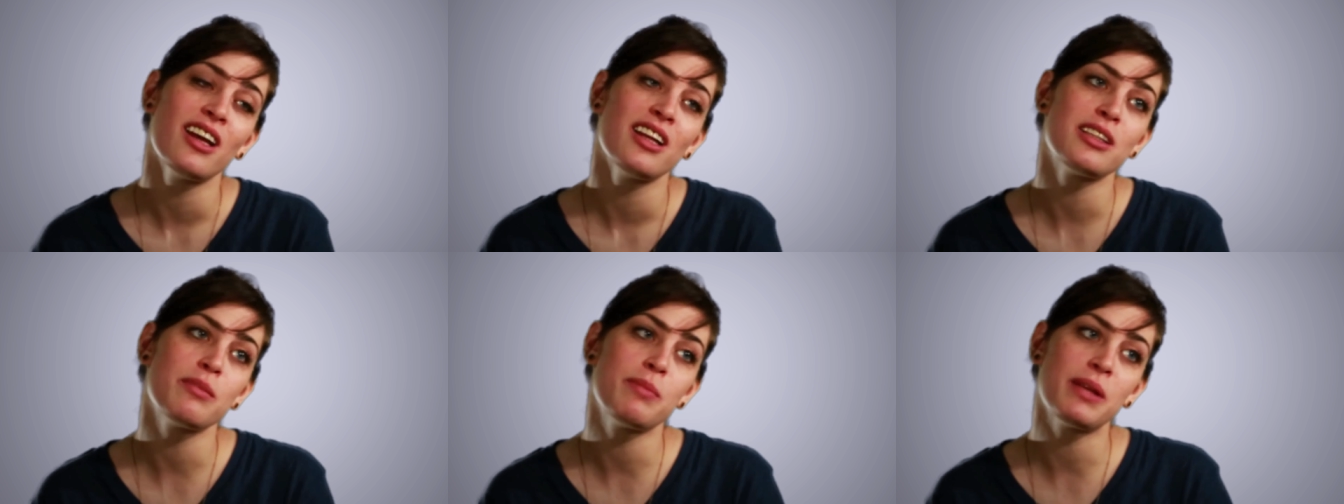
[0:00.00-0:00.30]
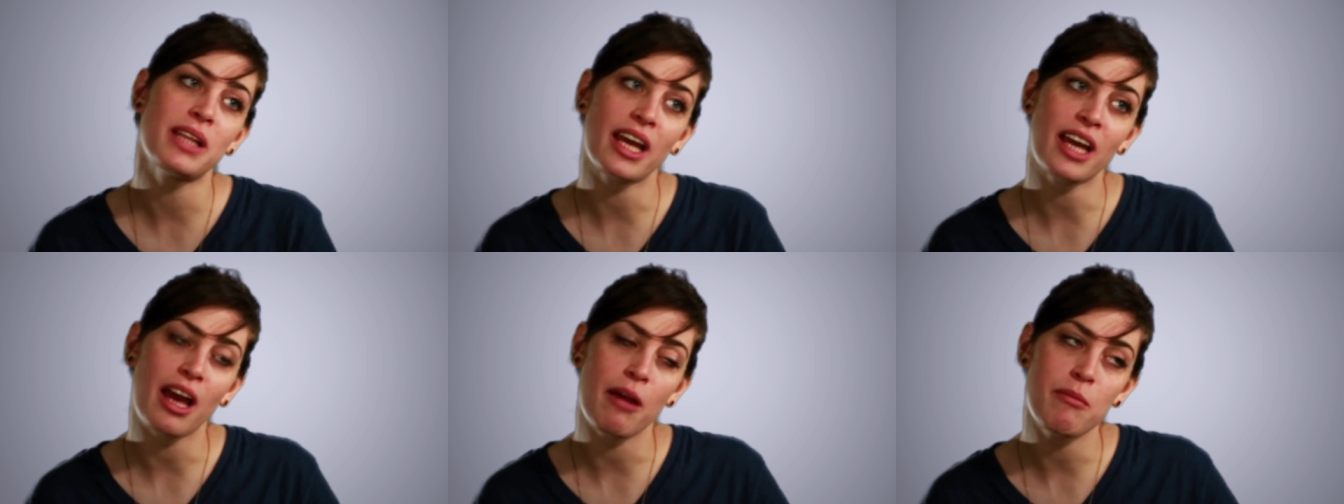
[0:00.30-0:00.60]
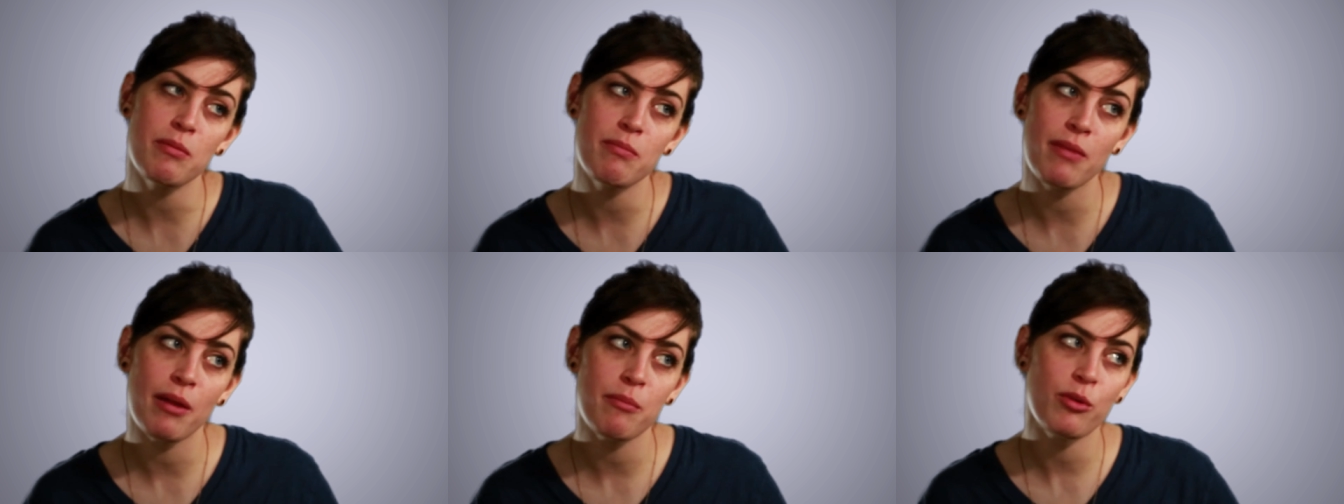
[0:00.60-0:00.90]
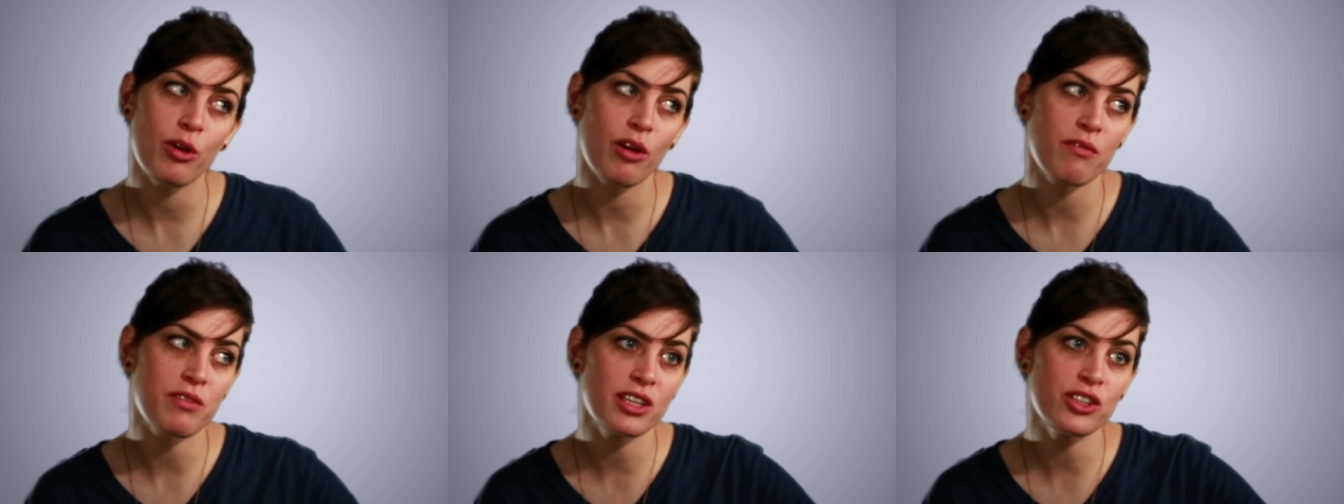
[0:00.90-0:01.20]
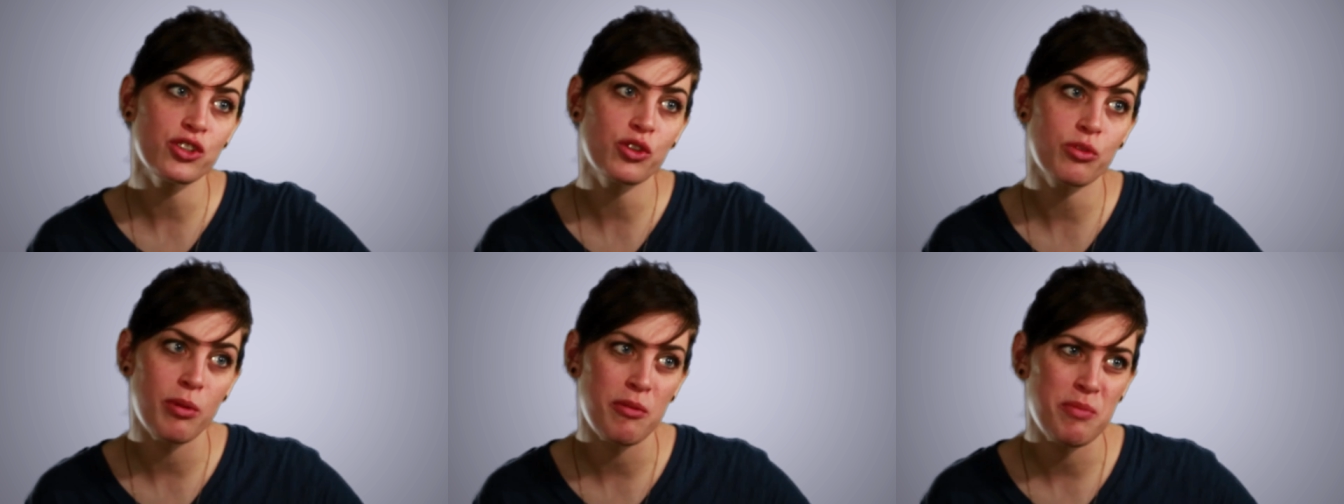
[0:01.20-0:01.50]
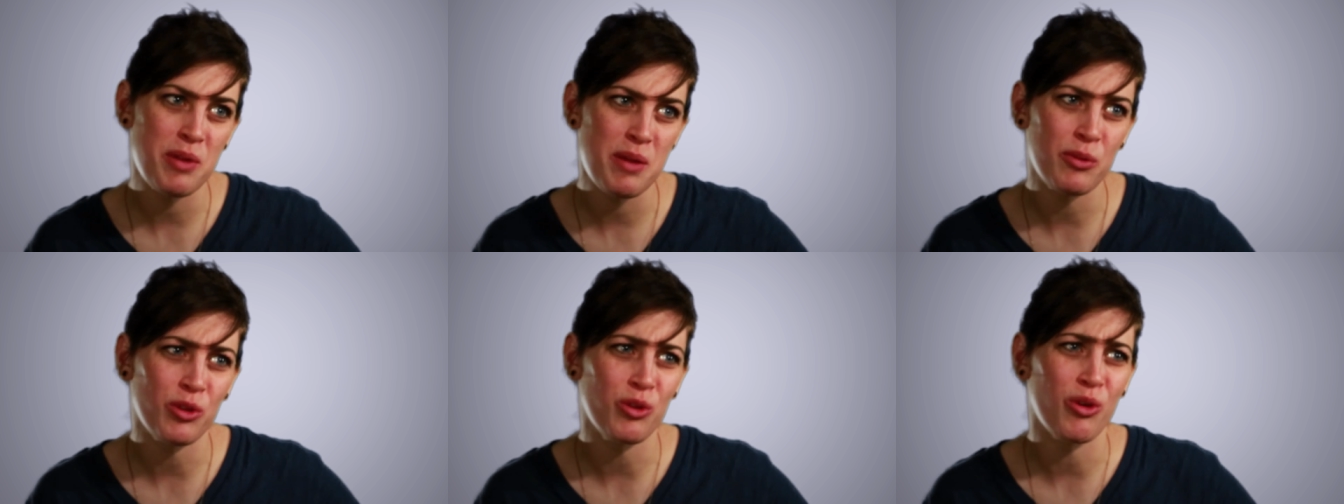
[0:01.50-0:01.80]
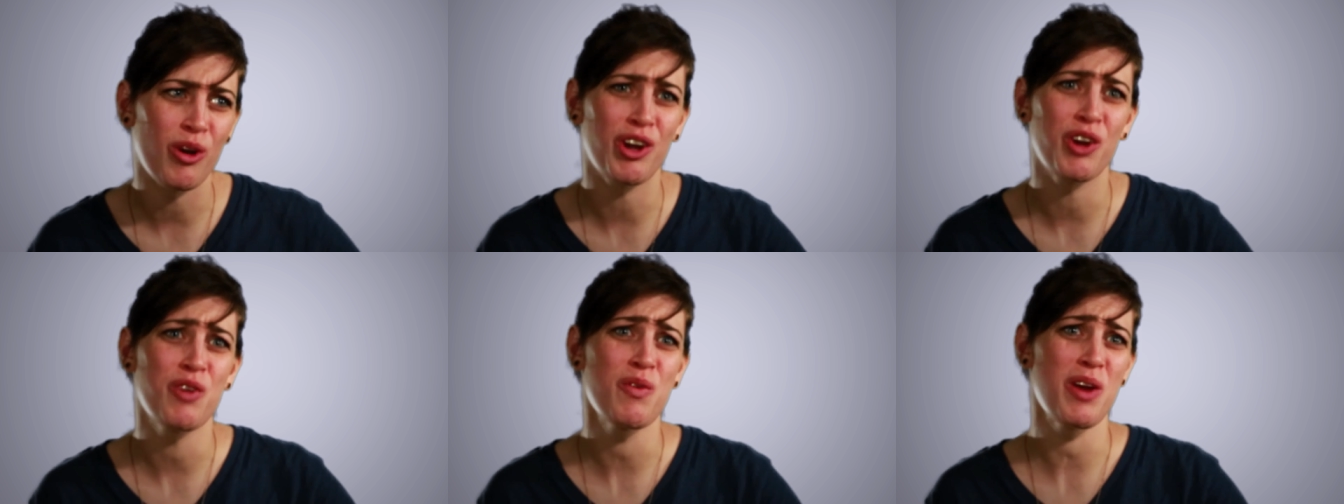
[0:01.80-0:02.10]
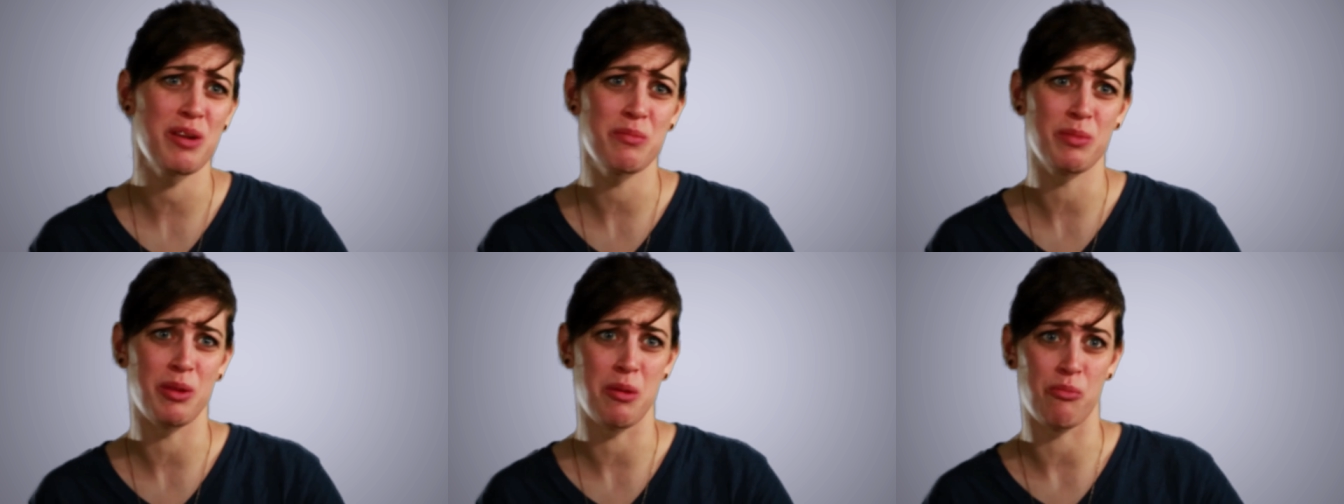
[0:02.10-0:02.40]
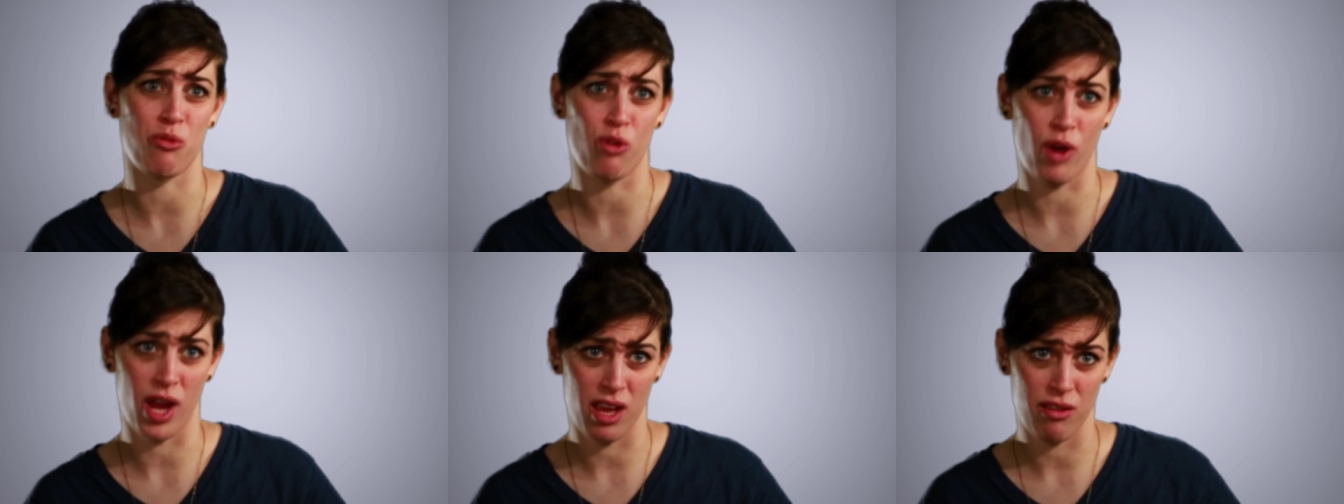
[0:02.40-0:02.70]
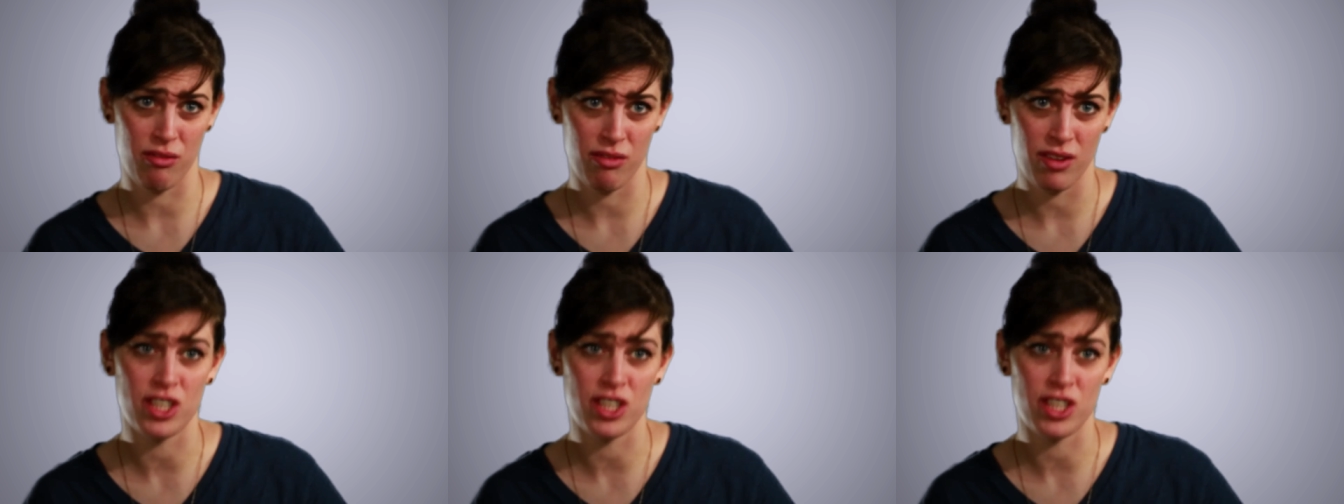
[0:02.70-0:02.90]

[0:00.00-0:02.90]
To be like, I'm a member of these group of people who are incredibly brave